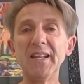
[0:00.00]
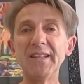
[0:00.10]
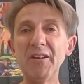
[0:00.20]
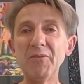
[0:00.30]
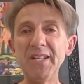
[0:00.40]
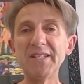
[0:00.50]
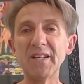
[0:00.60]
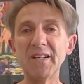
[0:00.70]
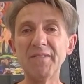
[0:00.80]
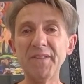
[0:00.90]
There is
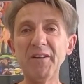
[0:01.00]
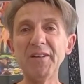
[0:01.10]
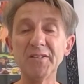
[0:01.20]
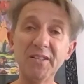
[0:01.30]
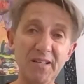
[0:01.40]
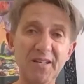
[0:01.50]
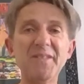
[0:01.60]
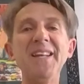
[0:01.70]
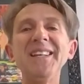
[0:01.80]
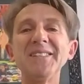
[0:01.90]
a very good, I
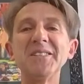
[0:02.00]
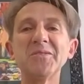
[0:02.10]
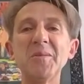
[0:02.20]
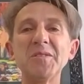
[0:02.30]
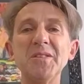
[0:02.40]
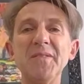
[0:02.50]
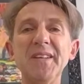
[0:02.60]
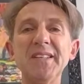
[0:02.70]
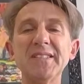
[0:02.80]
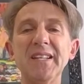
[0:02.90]
think, description of
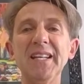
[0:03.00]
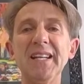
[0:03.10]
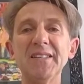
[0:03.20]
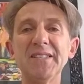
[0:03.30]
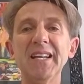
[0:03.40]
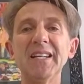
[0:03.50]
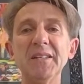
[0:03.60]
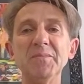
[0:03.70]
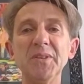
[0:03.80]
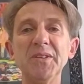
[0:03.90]
this in our
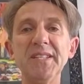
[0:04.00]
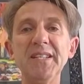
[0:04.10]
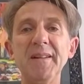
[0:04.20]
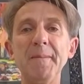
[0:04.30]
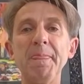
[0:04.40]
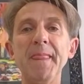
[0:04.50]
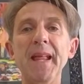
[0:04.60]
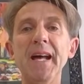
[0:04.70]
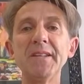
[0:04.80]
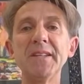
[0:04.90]
TechLink bulletin
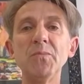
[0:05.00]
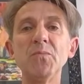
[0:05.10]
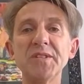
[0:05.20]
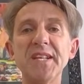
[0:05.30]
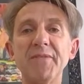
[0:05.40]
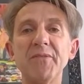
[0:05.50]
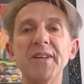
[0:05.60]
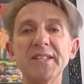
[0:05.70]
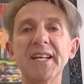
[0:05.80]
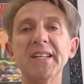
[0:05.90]
under the Whatever
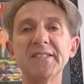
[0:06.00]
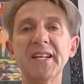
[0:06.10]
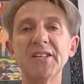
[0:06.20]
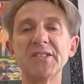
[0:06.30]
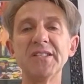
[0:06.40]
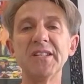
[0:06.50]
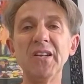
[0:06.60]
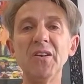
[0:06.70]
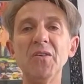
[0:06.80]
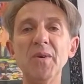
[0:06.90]
It Takes section,
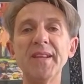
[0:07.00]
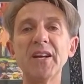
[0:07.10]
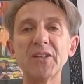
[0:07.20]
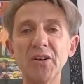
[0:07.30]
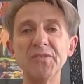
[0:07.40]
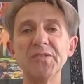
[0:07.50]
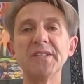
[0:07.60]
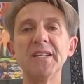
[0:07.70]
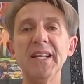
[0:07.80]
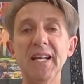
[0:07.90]
along with our
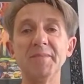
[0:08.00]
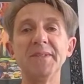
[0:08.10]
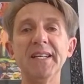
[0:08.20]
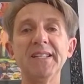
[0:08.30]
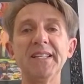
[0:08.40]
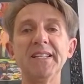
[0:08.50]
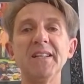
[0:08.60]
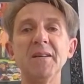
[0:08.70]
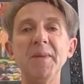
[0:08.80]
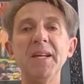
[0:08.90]
constantly updated
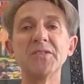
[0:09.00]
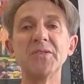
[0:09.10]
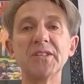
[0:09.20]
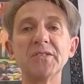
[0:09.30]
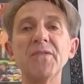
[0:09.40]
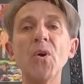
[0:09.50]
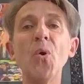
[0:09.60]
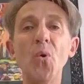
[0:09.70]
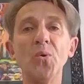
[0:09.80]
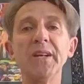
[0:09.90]
matrix of
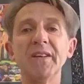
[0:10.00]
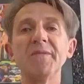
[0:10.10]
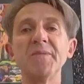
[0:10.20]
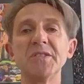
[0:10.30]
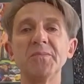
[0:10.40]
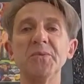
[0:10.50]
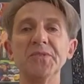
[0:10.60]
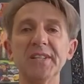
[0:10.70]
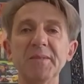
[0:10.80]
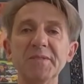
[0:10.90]
all the government support
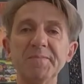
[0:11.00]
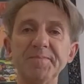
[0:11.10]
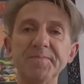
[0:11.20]
schemes.